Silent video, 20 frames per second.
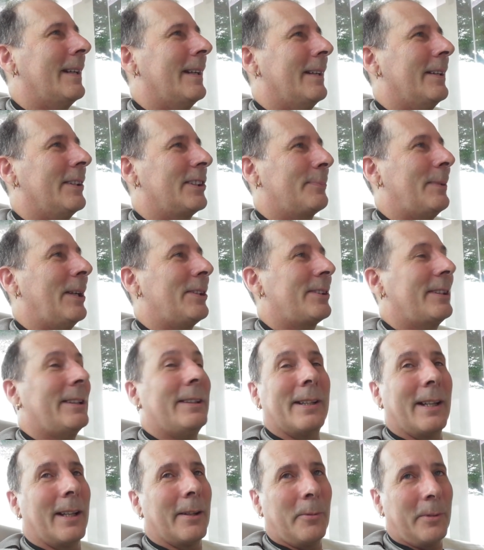especially
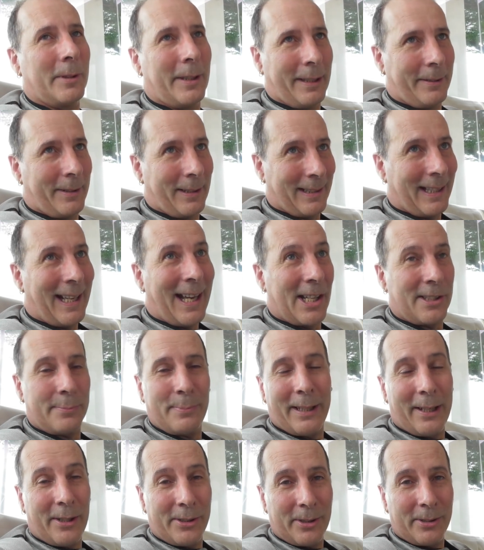like the last
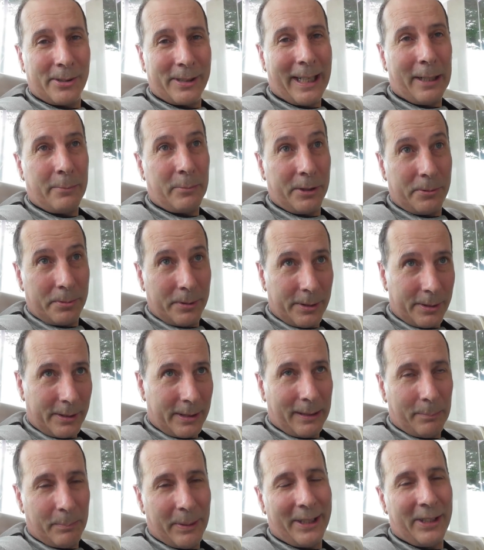place I was at, which was
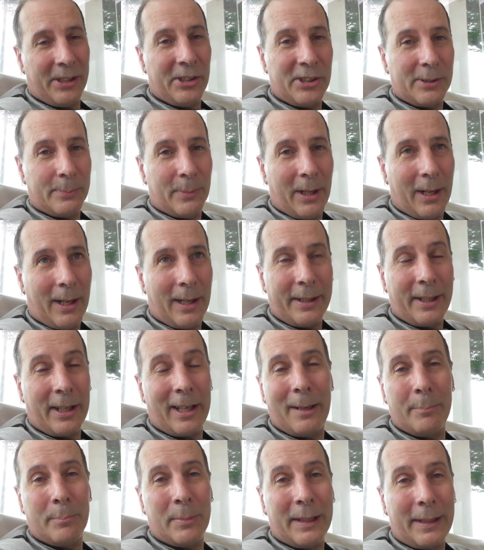the Betty Smile and
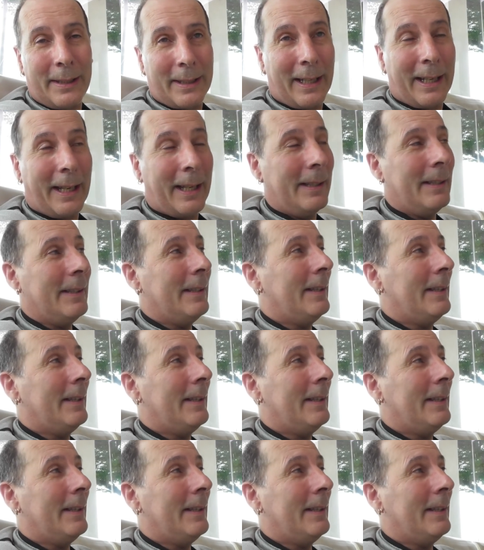an MBK.